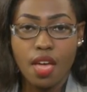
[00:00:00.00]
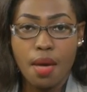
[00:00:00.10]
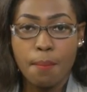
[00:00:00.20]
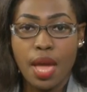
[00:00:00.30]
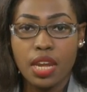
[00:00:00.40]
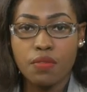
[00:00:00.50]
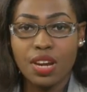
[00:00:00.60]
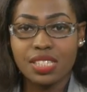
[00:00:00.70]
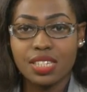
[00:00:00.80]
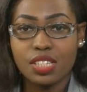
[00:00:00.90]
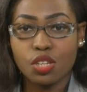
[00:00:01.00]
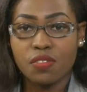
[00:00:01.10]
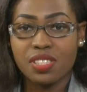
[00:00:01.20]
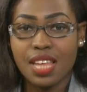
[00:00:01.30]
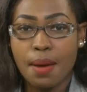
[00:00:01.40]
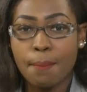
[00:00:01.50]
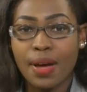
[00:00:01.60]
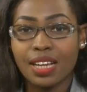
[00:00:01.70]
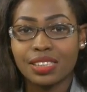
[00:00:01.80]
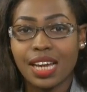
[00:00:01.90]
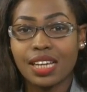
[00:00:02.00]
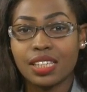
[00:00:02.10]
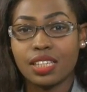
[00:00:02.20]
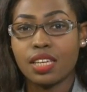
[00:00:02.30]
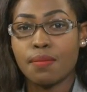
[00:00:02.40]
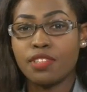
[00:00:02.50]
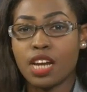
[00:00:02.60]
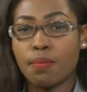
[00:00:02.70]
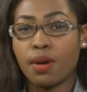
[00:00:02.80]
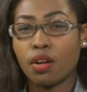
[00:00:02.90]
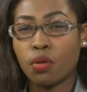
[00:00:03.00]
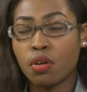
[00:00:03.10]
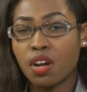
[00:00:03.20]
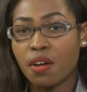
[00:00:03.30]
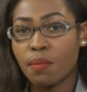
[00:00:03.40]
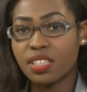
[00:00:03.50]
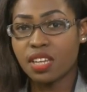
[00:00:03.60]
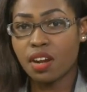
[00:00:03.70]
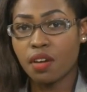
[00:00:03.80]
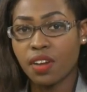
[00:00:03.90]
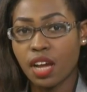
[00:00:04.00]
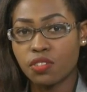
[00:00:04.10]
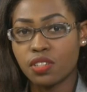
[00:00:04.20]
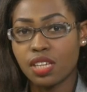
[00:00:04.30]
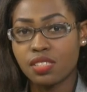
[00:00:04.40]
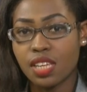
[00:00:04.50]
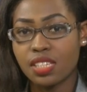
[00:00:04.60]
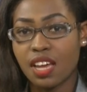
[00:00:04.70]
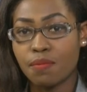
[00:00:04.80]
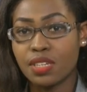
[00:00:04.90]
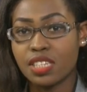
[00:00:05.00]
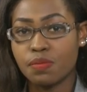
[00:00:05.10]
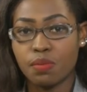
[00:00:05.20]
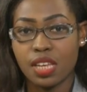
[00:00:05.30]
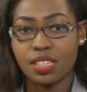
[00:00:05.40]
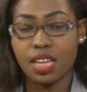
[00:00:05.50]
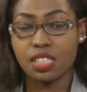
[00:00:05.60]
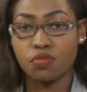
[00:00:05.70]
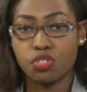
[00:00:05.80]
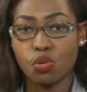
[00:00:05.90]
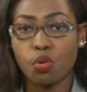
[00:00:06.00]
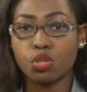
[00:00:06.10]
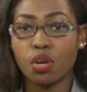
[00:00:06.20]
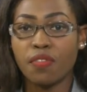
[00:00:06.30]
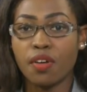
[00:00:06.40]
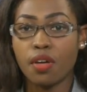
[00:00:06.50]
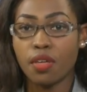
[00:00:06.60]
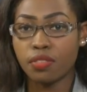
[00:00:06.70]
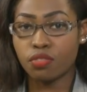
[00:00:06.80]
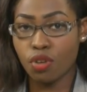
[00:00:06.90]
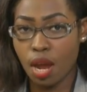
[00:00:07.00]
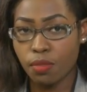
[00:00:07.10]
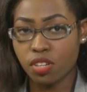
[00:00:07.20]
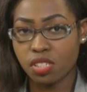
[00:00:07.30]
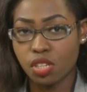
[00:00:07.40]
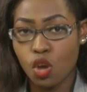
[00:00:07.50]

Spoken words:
Many residents of Sambang Dagi in Jabang local government area of Kaduna State have been displaced as a result of earth tremors